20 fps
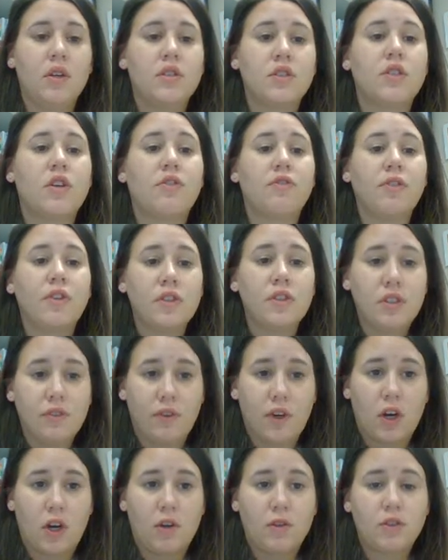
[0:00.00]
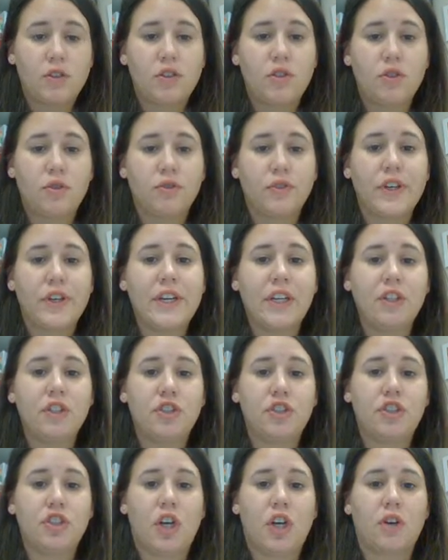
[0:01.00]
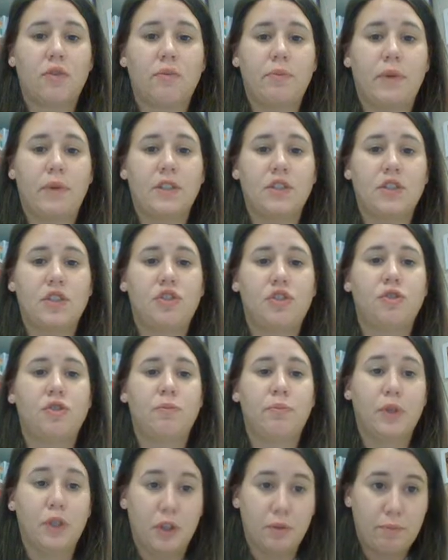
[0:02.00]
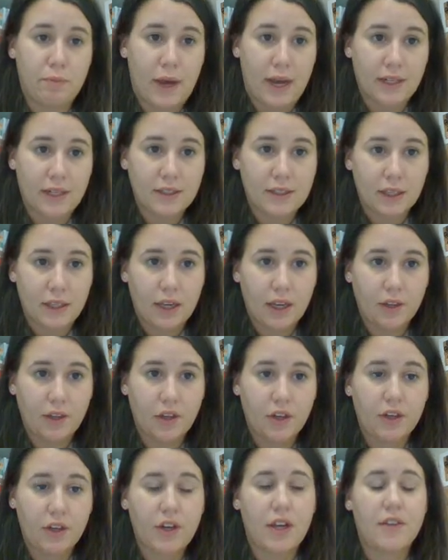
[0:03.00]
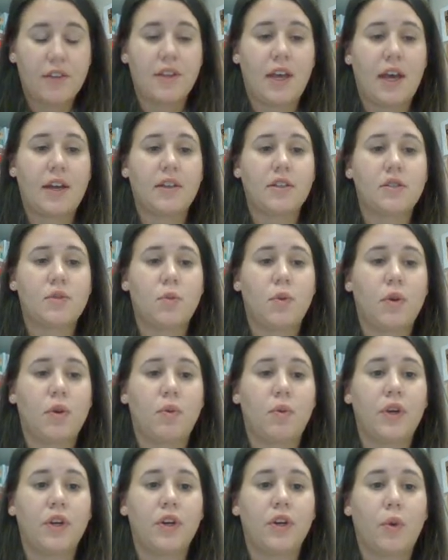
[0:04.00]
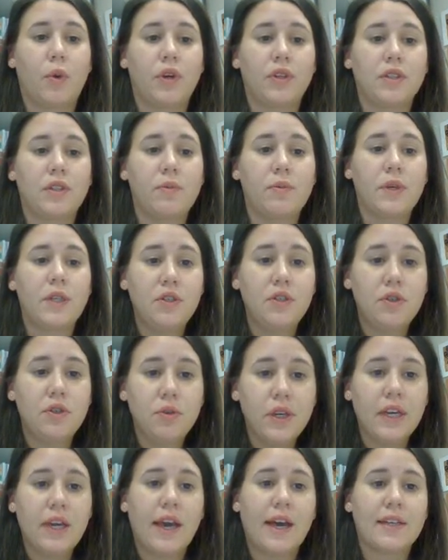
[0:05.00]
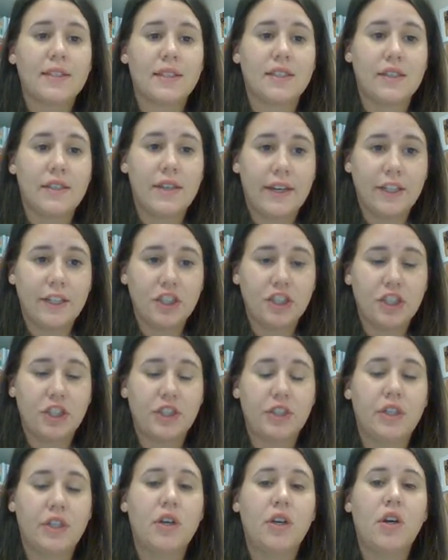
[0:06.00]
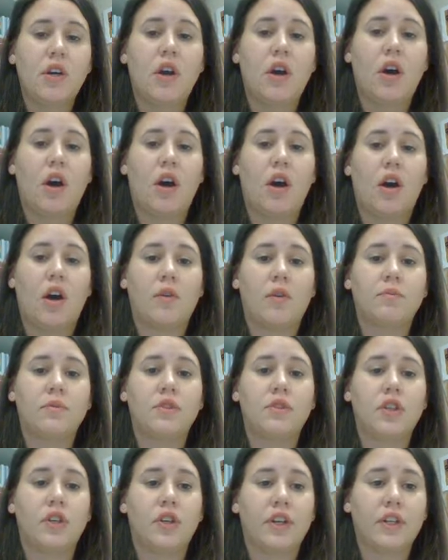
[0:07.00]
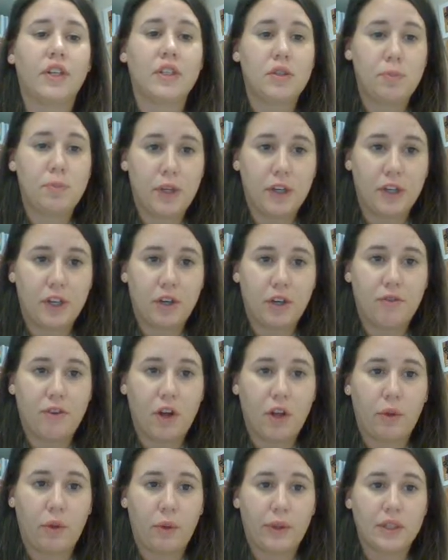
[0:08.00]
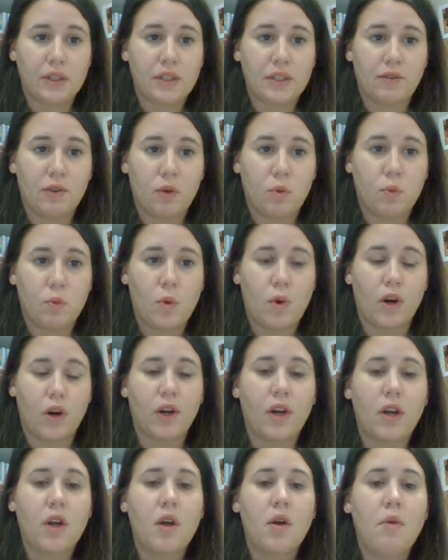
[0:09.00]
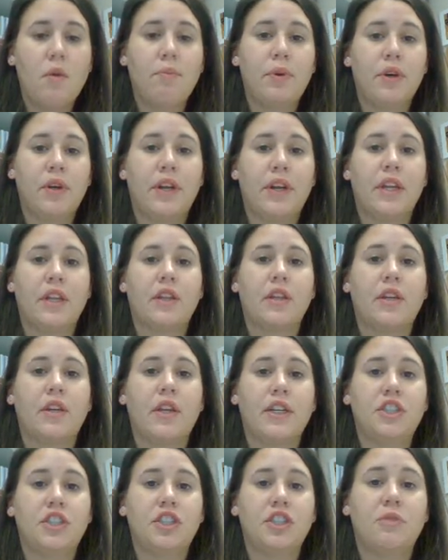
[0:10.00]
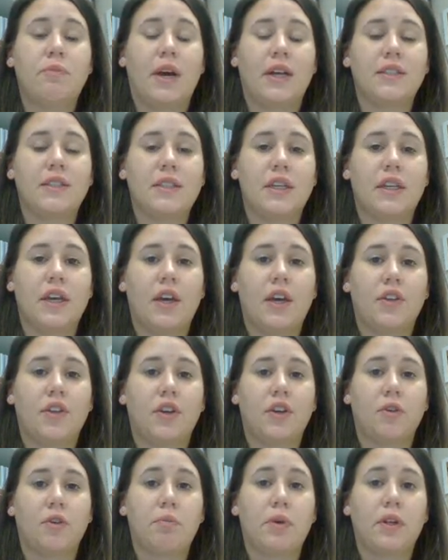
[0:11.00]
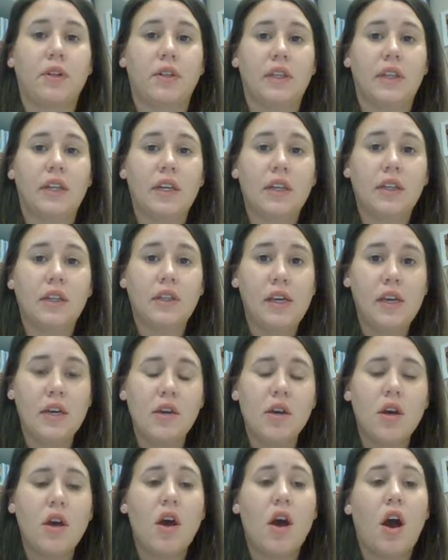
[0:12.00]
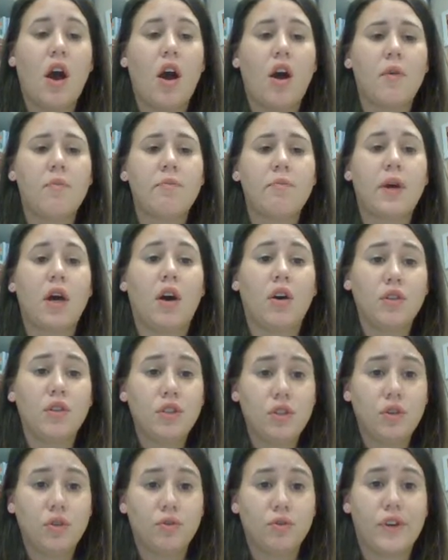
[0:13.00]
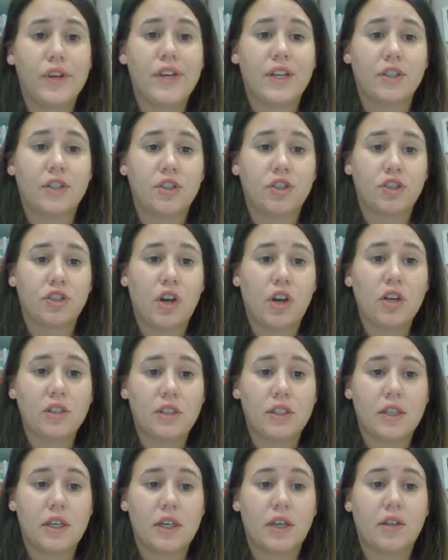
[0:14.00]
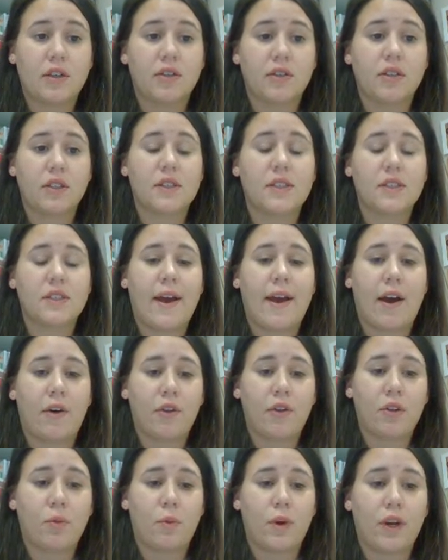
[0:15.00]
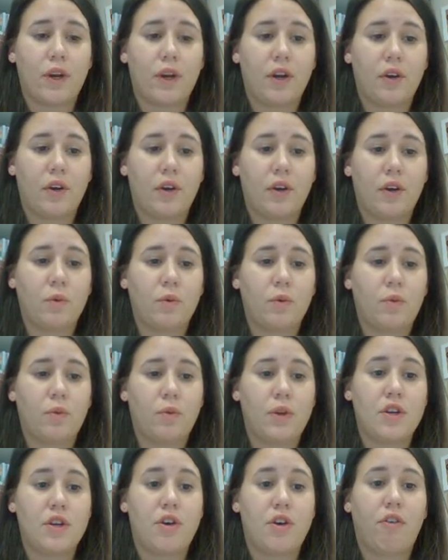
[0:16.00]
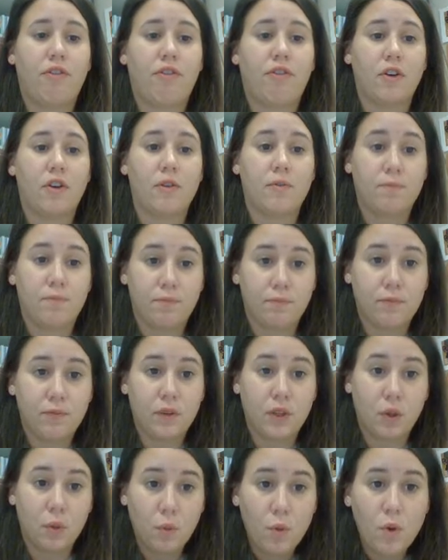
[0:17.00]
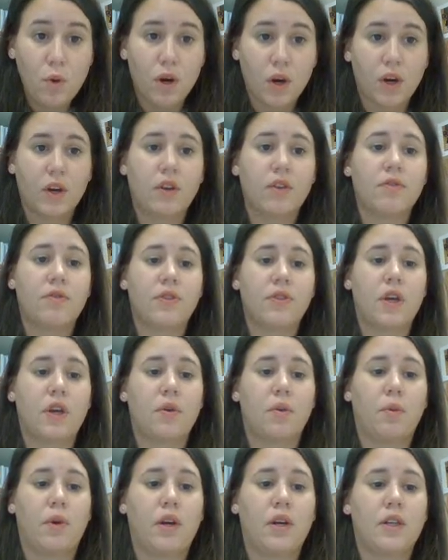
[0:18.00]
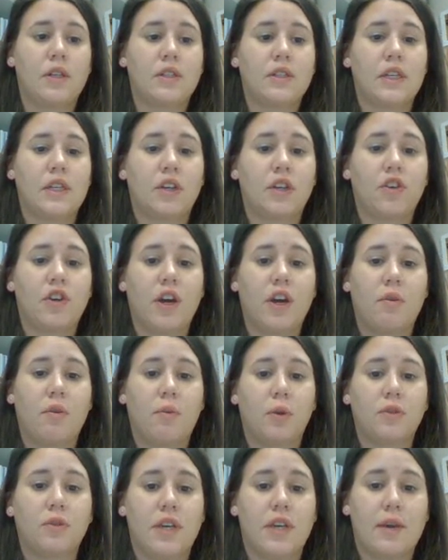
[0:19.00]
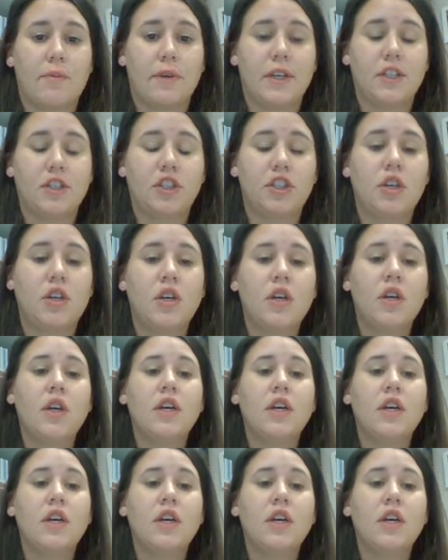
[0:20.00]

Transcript: So first of all, to reconstruct means to put back together, and that is what we are going to be doing as a nation during this period following the Civil War, putting the nation back together politically, but also reconstructing the South, where we know from the war there was incredible damage.